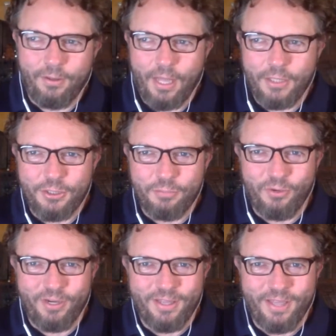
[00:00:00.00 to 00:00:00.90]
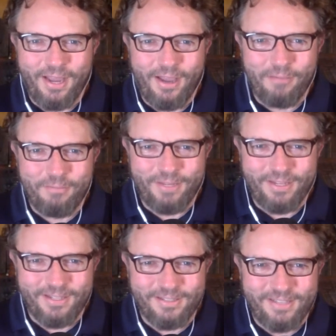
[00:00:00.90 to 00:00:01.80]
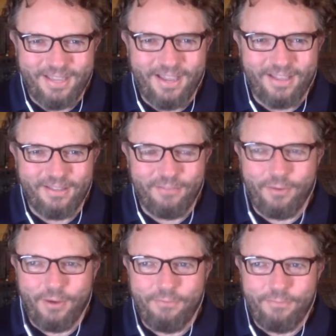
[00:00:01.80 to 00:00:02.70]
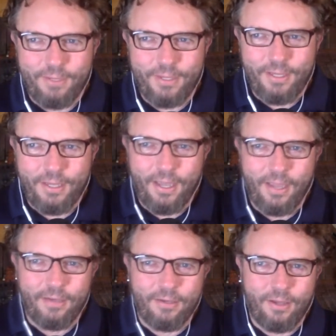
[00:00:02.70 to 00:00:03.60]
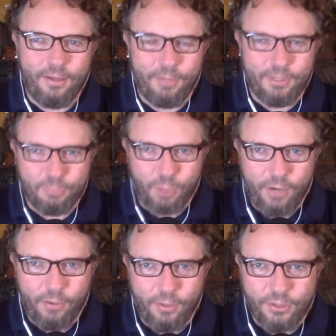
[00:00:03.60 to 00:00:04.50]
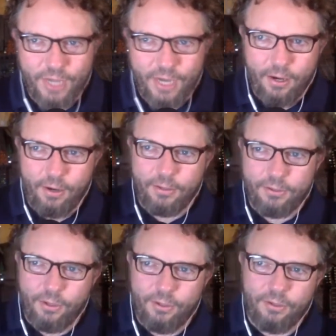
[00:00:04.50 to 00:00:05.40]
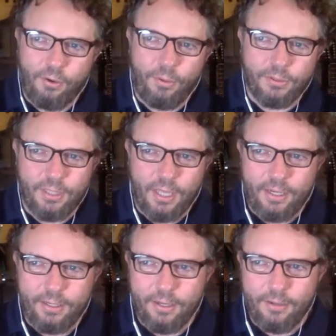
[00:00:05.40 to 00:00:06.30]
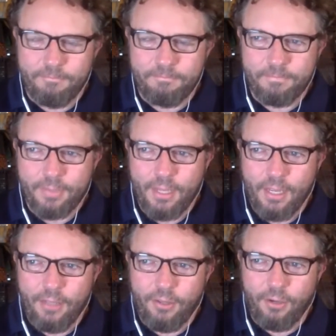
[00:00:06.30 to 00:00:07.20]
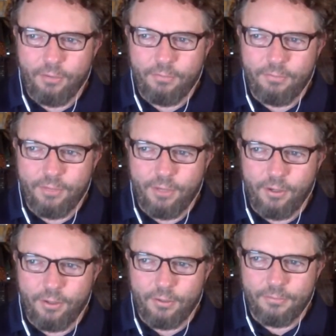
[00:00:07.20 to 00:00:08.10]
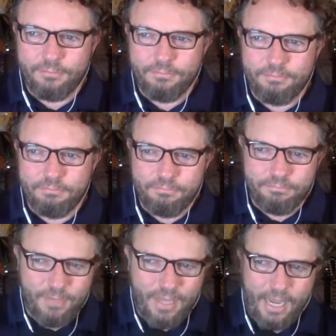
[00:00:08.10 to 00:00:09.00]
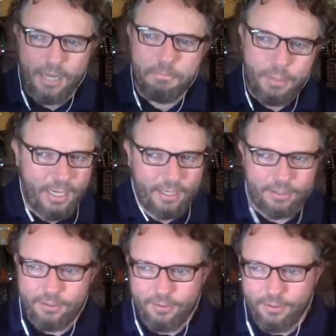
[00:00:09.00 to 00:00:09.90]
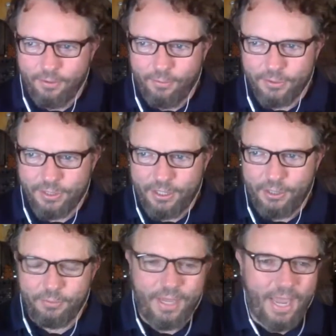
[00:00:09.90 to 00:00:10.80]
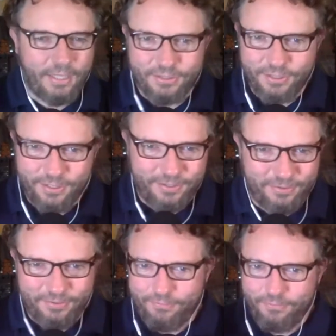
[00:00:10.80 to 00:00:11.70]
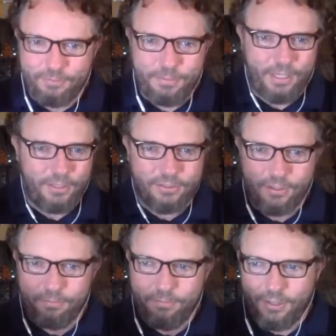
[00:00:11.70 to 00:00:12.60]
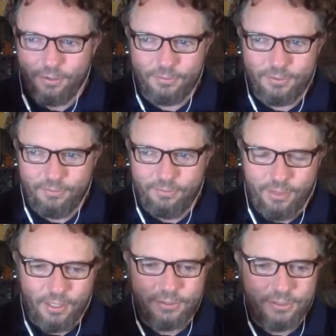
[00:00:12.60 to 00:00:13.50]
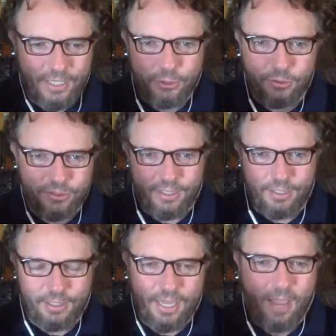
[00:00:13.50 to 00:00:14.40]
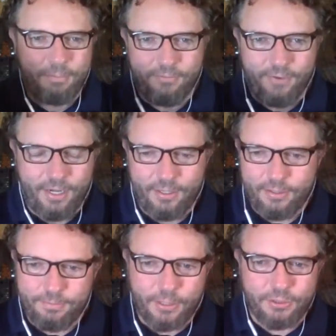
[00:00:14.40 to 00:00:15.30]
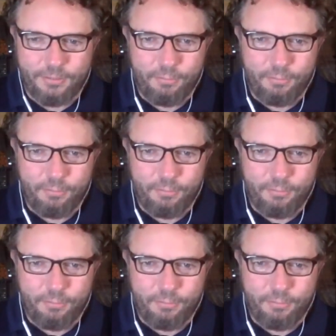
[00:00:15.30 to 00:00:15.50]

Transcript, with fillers: glad you pointed that out because you. yeah, it's very Philly and um, his bright orange hair. It's it's almost like um, they're they're hand picked almost like you casted it eh, to be some, you know, this interesting and captivating, especially